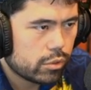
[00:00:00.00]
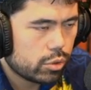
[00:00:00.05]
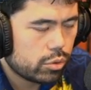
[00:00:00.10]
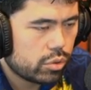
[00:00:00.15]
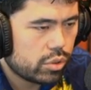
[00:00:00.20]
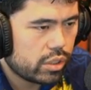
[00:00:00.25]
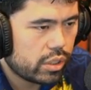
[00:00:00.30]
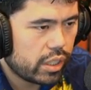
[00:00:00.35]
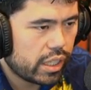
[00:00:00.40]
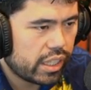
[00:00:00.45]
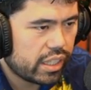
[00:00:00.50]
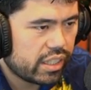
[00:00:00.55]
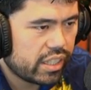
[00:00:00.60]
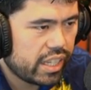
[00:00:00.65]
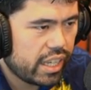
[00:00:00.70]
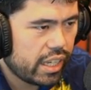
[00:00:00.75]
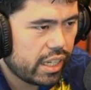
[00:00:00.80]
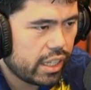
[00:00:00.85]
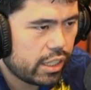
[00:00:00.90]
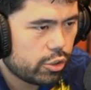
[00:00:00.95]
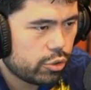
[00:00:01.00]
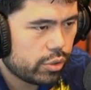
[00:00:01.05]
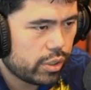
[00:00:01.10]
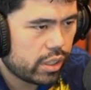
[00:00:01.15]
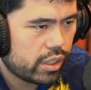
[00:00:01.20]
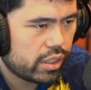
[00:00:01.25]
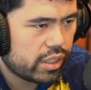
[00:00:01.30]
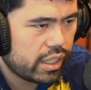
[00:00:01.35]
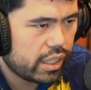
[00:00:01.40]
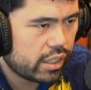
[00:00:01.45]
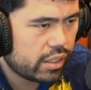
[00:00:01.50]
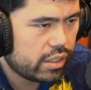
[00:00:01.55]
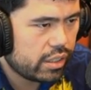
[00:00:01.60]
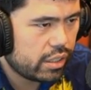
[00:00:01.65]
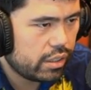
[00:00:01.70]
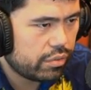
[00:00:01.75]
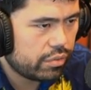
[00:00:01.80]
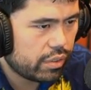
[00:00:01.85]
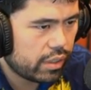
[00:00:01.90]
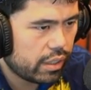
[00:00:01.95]
There, I can take h3, I can take
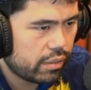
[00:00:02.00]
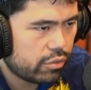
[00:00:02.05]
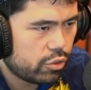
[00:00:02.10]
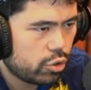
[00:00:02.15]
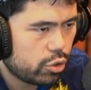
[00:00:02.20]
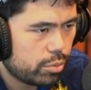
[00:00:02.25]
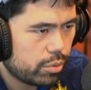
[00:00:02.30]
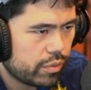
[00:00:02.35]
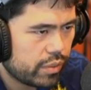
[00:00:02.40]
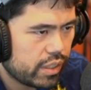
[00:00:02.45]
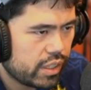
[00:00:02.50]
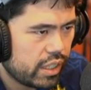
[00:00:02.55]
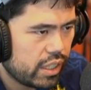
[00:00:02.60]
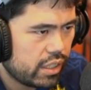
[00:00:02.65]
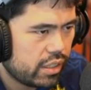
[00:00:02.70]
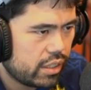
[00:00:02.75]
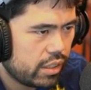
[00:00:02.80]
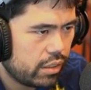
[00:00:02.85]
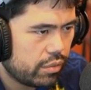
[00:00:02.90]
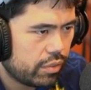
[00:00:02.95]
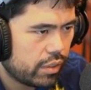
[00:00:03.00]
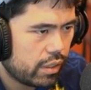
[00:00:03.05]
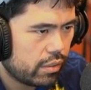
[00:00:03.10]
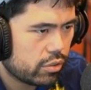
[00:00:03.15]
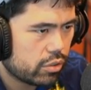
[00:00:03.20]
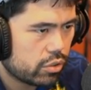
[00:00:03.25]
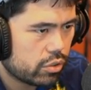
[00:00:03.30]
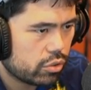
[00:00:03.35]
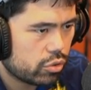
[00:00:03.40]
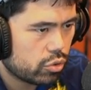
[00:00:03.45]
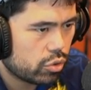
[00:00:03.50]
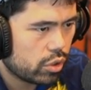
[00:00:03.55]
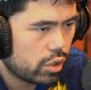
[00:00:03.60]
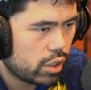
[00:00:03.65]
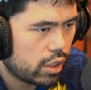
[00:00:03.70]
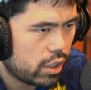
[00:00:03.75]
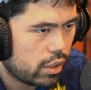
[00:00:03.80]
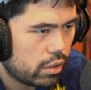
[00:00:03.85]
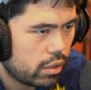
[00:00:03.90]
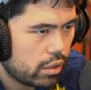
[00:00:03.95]
d5 too, but if I take d5, it's just a
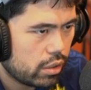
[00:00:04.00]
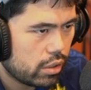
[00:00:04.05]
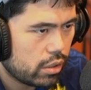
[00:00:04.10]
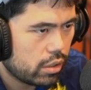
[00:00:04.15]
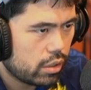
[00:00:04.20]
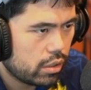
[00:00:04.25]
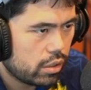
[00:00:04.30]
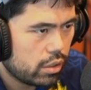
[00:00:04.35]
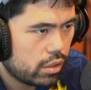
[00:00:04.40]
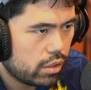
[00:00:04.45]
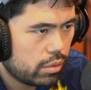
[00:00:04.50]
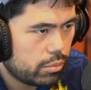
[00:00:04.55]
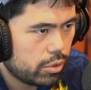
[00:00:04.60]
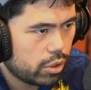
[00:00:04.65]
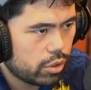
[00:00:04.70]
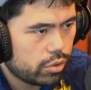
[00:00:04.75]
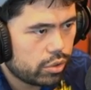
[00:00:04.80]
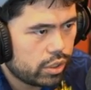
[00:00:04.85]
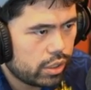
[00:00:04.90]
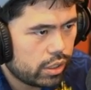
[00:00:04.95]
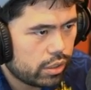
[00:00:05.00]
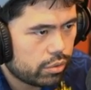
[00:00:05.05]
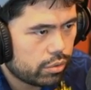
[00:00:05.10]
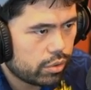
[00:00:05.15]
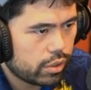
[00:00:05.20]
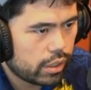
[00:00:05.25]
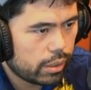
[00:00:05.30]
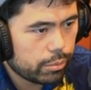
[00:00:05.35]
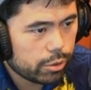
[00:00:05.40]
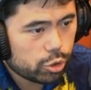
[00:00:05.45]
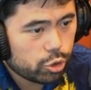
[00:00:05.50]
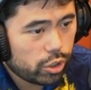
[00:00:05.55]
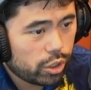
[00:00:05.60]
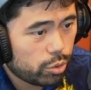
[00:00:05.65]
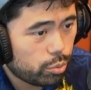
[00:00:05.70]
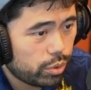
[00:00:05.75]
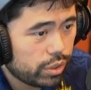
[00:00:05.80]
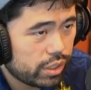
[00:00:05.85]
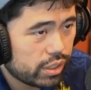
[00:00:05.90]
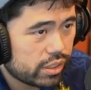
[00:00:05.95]
draw. I'm gonna go d3. I'm gonna try to
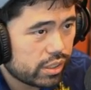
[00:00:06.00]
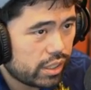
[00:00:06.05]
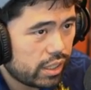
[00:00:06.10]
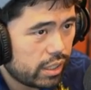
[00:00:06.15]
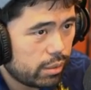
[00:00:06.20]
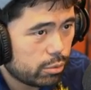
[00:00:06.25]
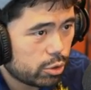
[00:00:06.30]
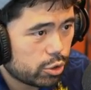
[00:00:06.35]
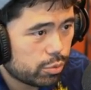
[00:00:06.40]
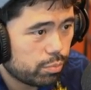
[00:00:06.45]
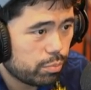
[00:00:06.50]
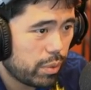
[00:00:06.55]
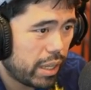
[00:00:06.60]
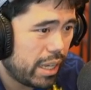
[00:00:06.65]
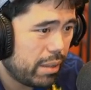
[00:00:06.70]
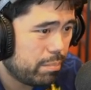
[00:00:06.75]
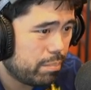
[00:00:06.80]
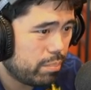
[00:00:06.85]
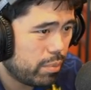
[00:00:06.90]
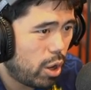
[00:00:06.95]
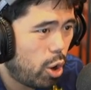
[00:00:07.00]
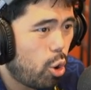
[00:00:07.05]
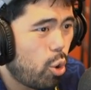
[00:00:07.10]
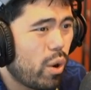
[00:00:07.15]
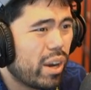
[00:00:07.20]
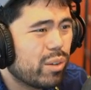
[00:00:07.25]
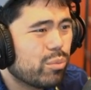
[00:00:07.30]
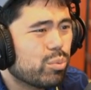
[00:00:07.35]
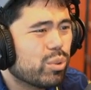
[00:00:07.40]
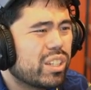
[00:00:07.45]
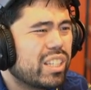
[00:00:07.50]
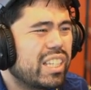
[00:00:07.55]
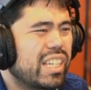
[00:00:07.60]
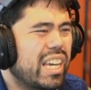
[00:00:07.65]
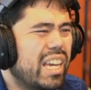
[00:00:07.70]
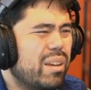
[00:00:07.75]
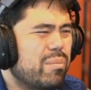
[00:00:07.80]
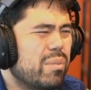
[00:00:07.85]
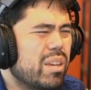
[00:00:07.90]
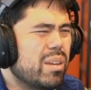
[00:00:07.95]
win this game, which might. Oh, I'd rook
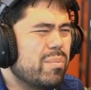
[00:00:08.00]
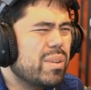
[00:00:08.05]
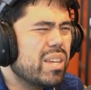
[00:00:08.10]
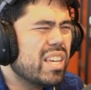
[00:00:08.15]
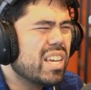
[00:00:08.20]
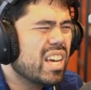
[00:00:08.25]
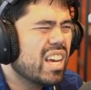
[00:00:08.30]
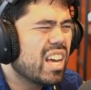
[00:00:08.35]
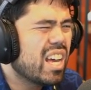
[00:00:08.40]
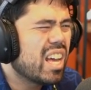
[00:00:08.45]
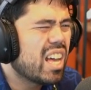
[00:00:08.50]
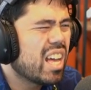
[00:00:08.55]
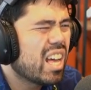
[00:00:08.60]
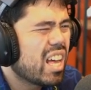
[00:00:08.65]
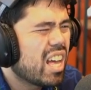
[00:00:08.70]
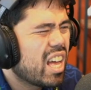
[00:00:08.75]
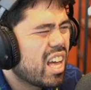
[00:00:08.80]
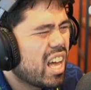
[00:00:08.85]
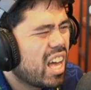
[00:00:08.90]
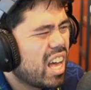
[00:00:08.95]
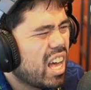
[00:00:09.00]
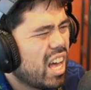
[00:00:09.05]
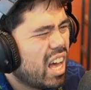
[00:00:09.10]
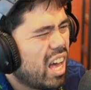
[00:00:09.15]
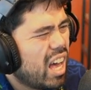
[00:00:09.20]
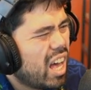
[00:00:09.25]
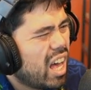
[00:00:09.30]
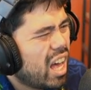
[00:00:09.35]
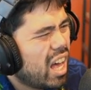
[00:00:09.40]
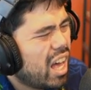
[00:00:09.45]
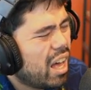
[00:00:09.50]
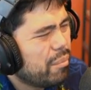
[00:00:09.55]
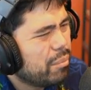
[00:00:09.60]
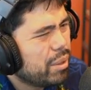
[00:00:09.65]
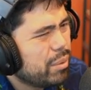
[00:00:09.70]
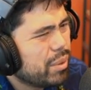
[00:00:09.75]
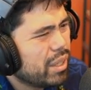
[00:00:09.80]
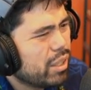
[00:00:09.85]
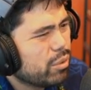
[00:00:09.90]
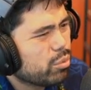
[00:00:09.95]
e8 maybe.
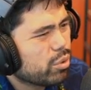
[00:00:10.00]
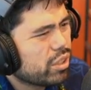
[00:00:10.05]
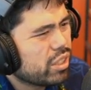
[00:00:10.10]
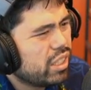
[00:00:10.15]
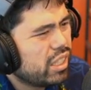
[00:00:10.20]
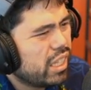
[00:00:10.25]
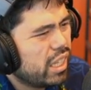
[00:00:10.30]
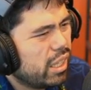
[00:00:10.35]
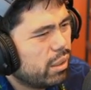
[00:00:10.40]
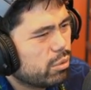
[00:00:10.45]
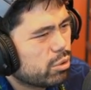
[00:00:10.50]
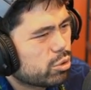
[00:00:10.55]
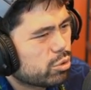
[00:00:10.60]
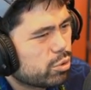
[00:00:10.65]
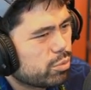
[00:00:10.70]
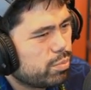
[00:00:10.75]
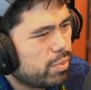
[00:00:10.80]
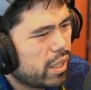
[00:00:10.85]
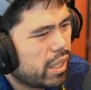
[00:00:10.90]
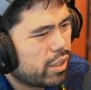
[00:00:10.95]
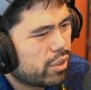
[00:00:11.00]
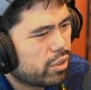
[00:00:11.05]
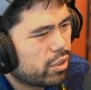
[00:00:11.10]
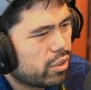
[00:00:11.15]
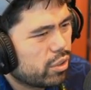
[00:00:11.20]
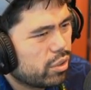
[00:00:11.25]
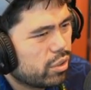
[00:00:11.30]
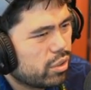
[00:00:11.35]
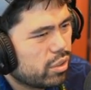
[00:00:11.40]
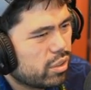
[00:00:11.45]
Maybe I'd rook e8, which was better.